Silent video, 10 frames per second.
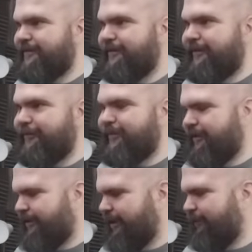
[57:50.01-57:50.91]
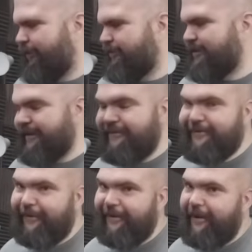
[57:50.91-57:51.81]
The Luminary Outpost. It gives
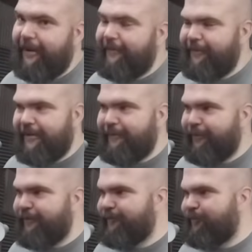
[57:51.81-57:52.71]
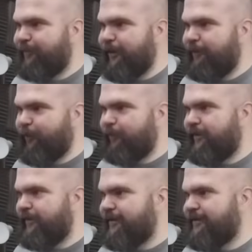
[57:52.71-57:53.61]
you a lot of really important world
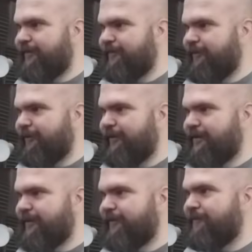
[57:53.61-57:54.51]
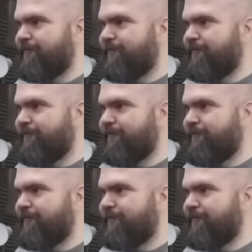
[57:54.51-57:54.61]
building stuff, lore and stuff.